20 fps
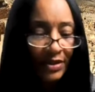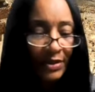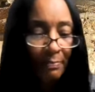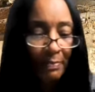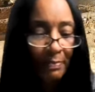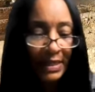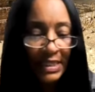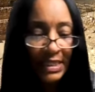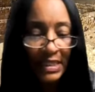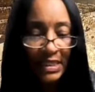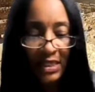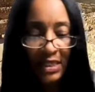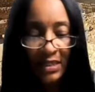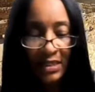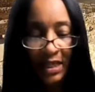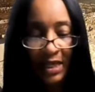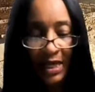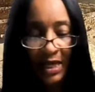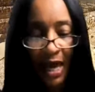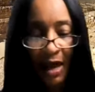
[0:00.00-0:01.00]
The beasts
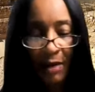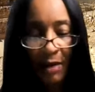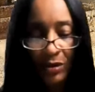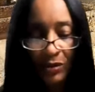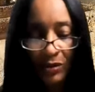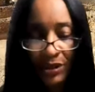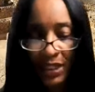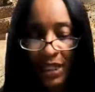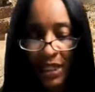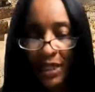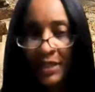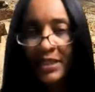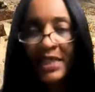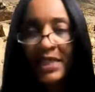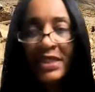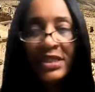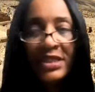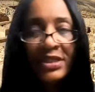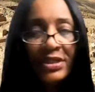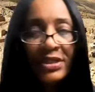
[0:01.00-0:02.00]
and the camels,
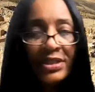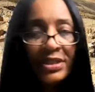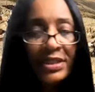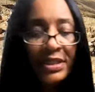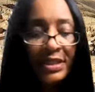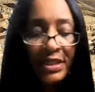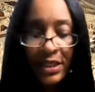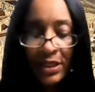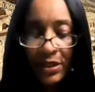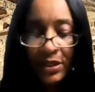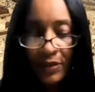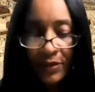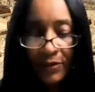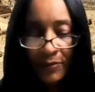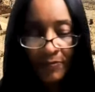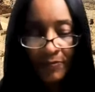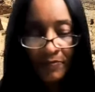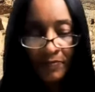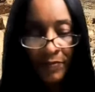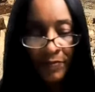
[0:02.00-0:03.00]
they stood
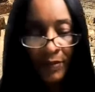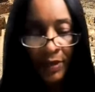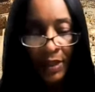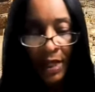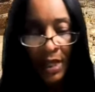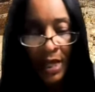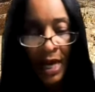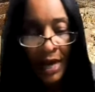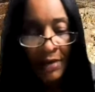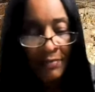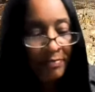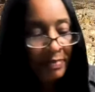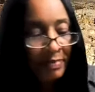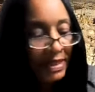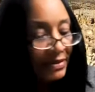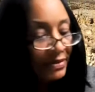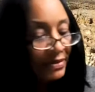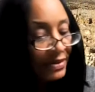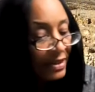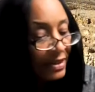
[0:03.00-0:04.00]
still and
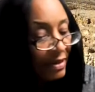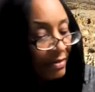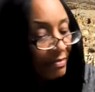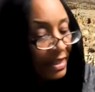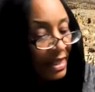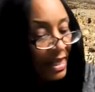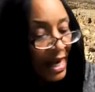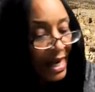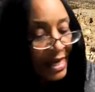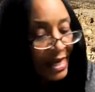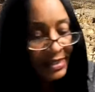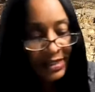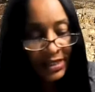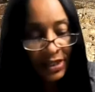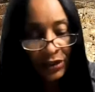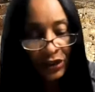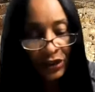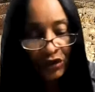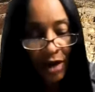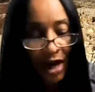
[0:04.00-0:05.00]
beat them as
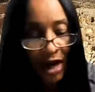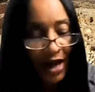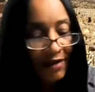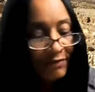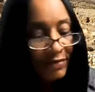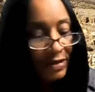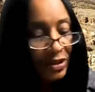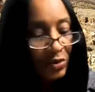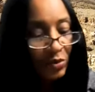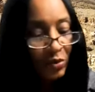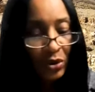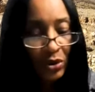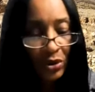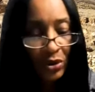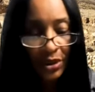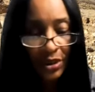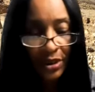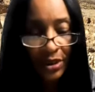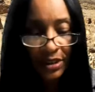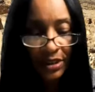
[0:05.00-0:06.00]
their drivers
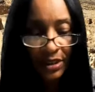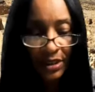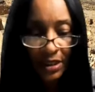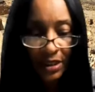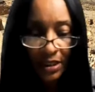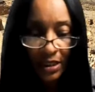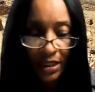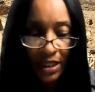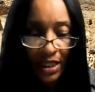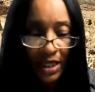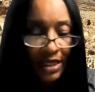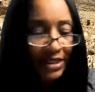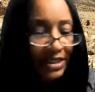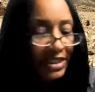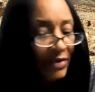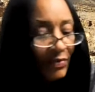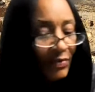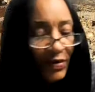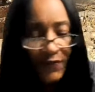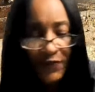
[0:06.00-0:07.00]
would.
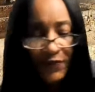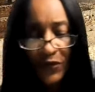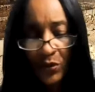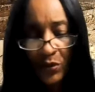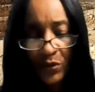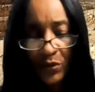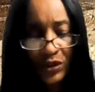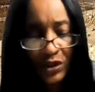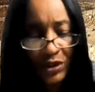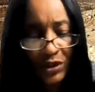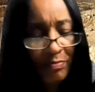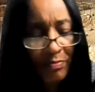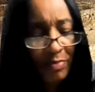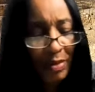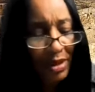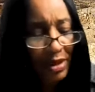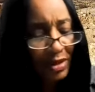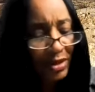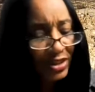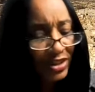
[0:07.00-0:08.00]
They refused to
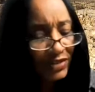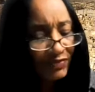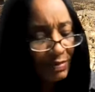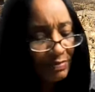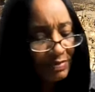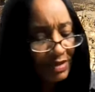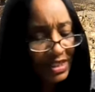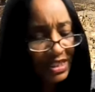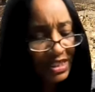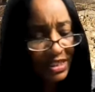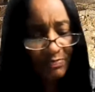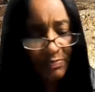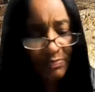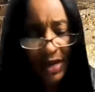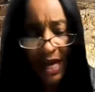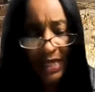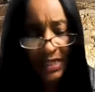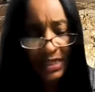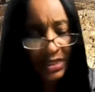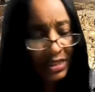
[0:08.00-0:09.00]
budge from the
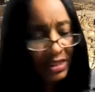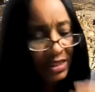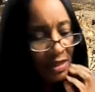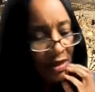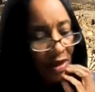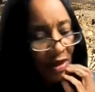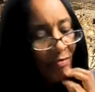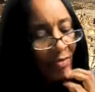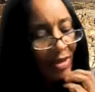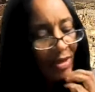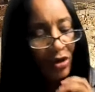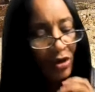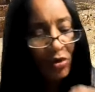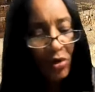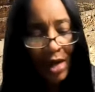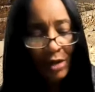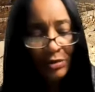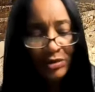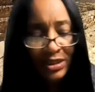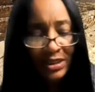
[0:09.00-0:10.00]
spot, but
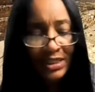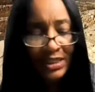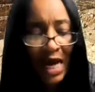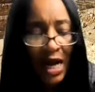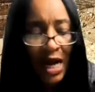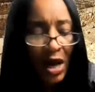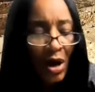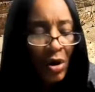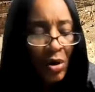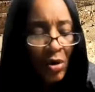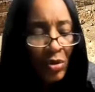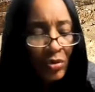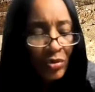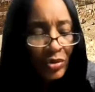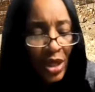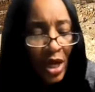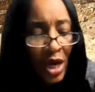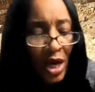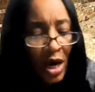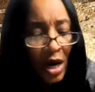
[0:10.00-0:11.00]
crouched
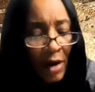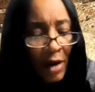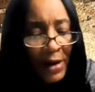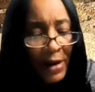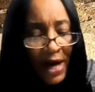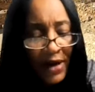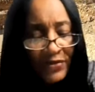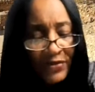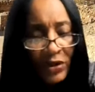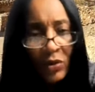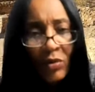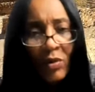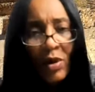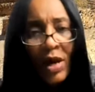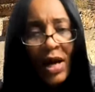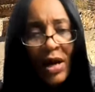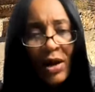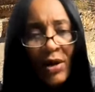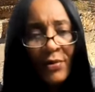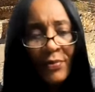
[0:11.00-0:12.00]
down upon the
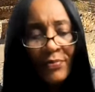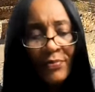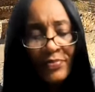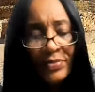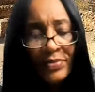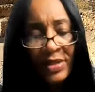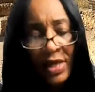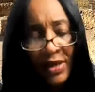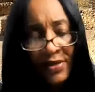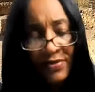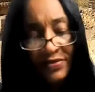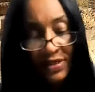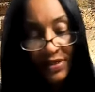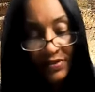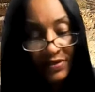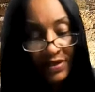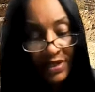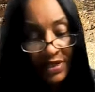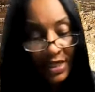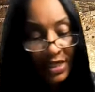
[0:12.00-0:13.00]
ground.
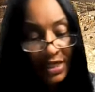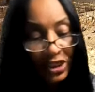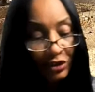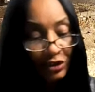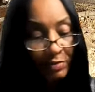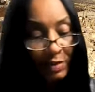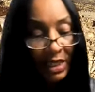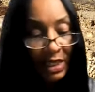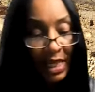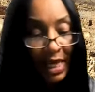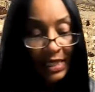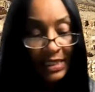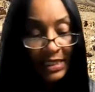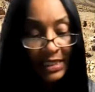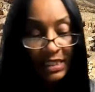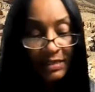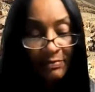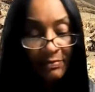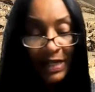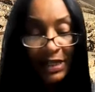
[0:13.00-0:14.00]
Then the
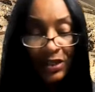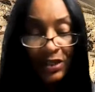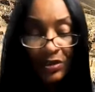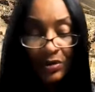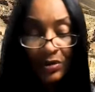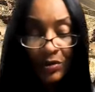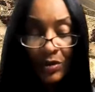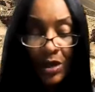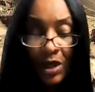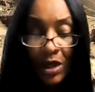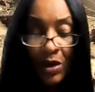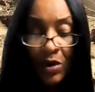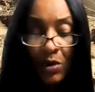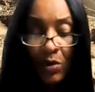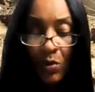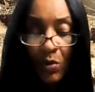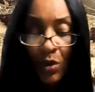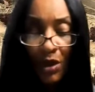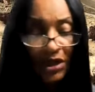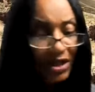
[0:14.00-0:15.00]
Ishmaelites spake to
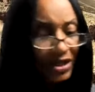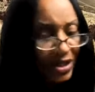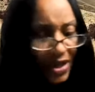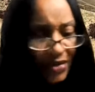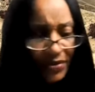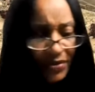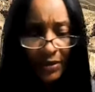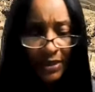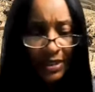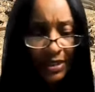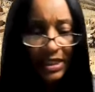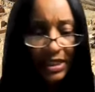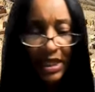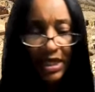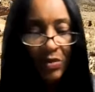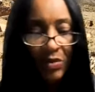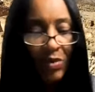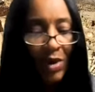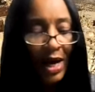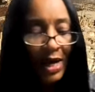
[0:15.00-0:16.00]
one another and
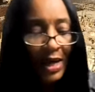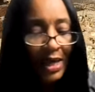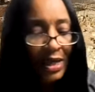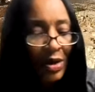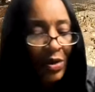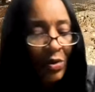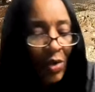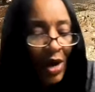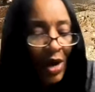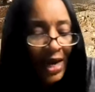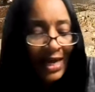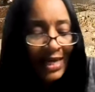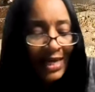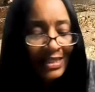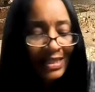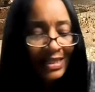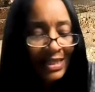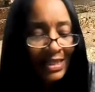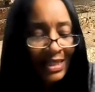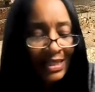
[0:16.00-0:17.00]
said, Why
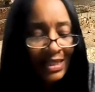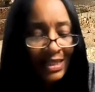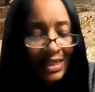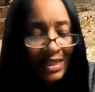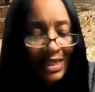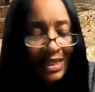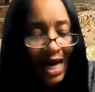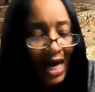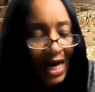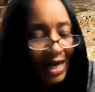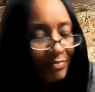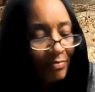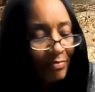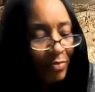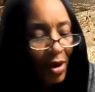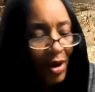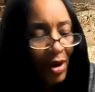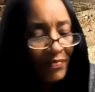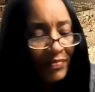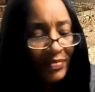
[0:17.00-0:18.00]
had God
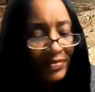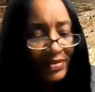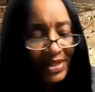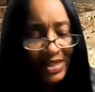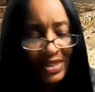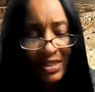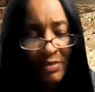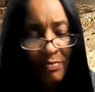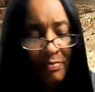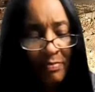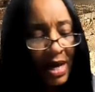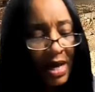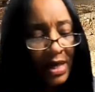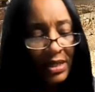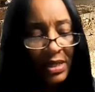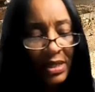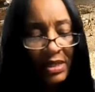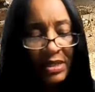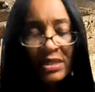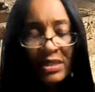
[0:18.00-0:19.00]
brought this
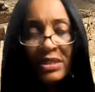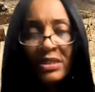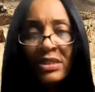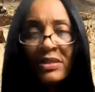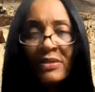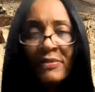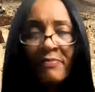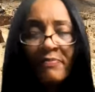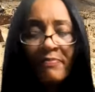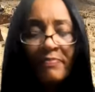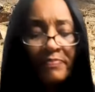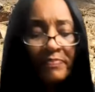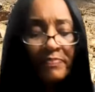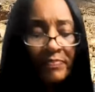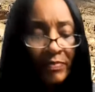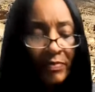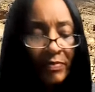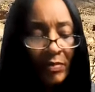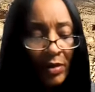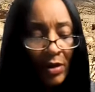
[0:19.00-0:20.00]
upon us?
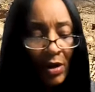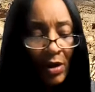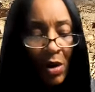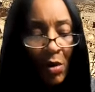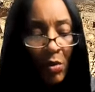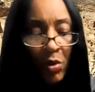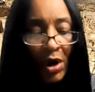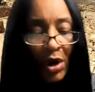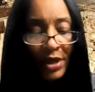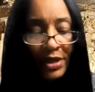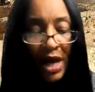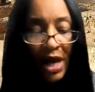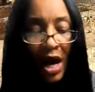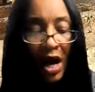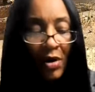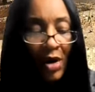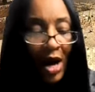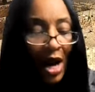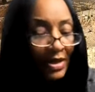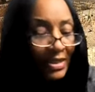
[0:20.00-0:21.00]
What
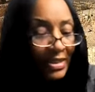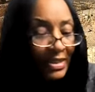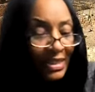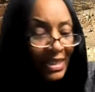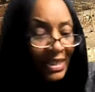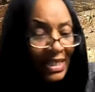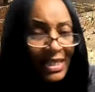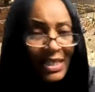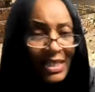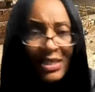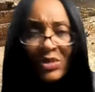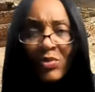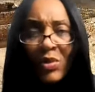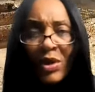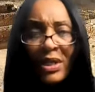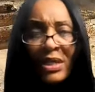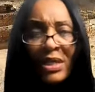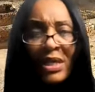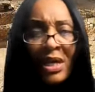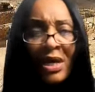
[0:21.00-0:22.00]
are our sins?
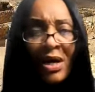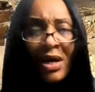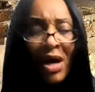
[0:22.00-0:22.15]
What